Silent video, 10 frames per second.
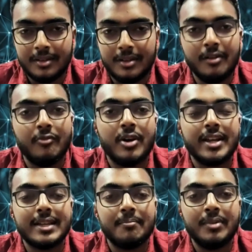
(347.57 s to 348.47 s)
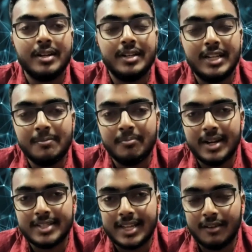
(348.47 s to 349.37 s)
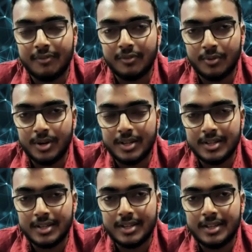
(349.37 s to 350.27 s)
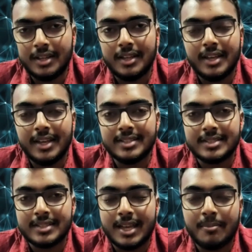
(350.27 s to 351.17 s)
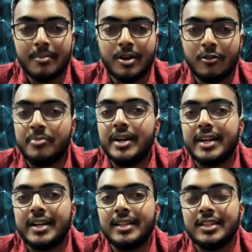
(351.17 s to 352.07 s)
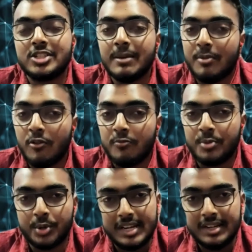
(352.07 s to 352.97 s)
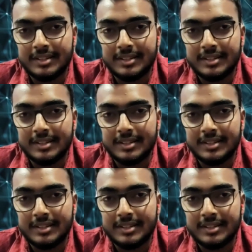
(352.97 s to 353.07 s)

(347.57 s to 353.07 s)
For example, DeepMind's AlphaFold is capable of predicting the shape of protein.